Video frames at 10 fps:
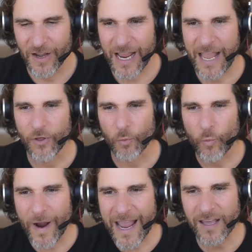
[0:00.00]
And the
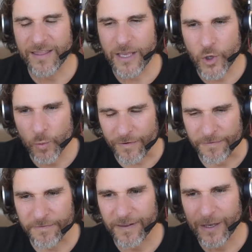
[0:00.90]
way that you
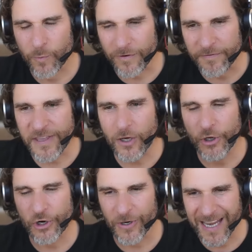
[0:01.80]
ref- reveal
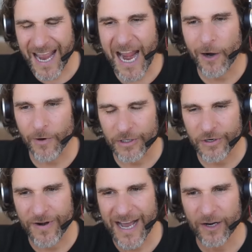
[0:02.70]
your
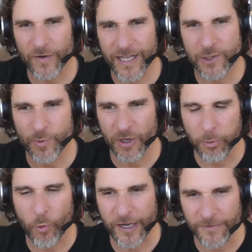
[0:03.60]
character not only is with a
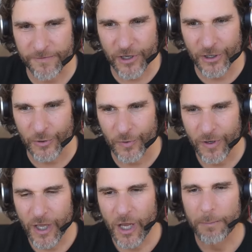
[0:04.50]
point of view,
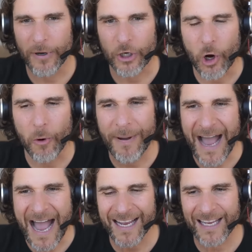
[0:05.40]
but go
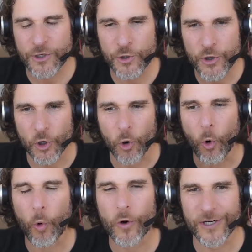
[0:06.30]
back to your
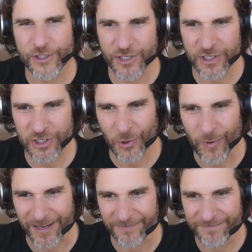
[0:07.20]
origin
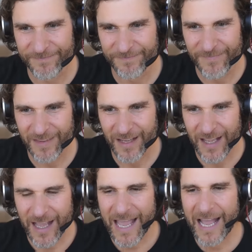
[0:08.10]
story.
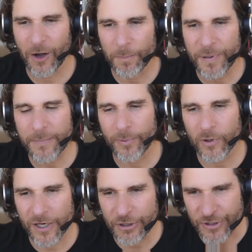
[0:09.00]
Help people
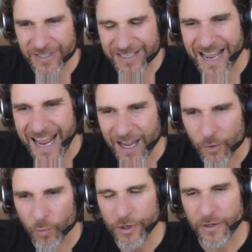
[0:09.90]
understand
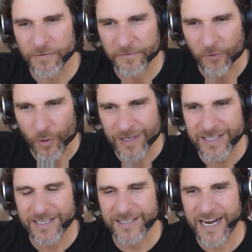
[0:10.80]
what are the
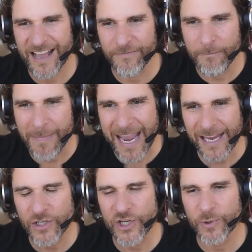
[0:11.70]
forces that have
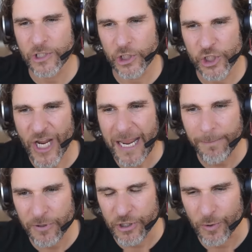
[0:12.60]
made you and
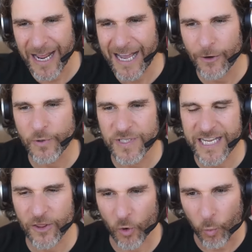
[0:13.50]
shaped you and how you
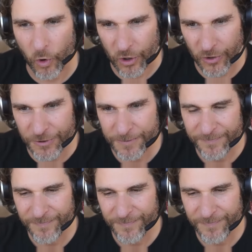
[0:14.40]
see the world